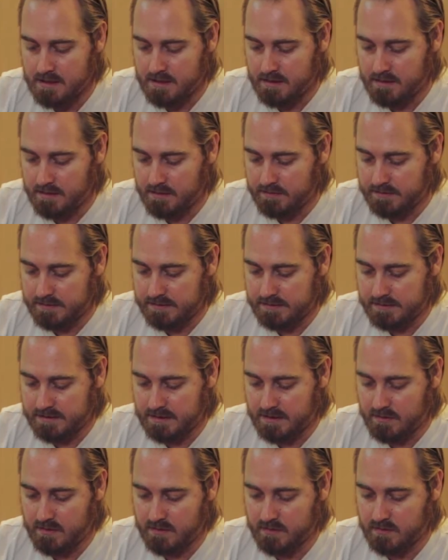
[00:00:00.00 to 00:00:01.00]
This is
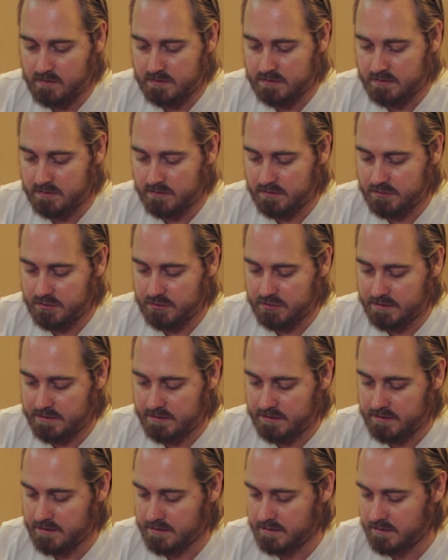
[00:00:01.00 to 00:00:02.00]
how it was
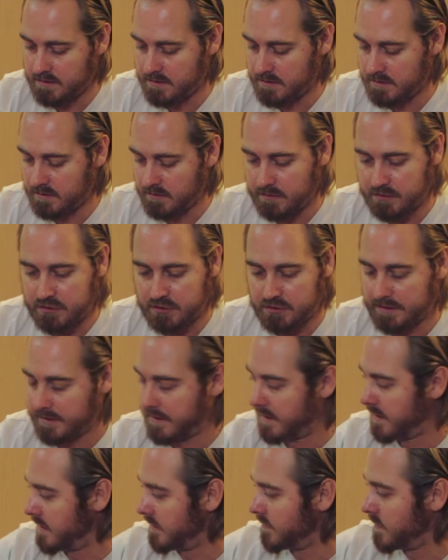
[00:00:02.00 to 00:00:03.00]
originally
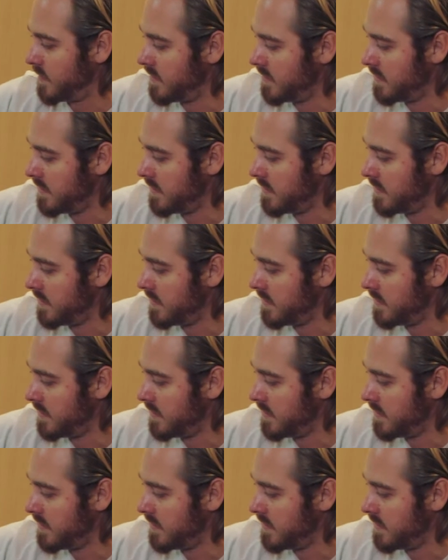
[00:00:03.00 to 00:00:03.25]
came.